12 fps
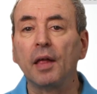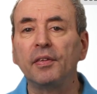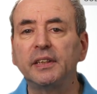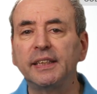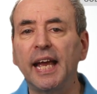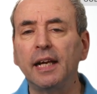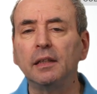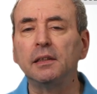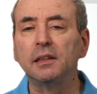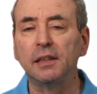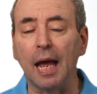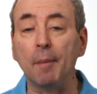The second
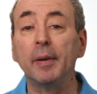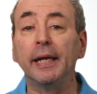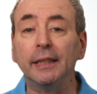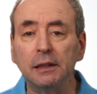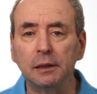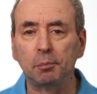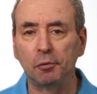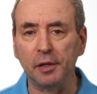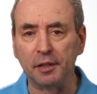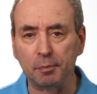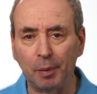step is sprint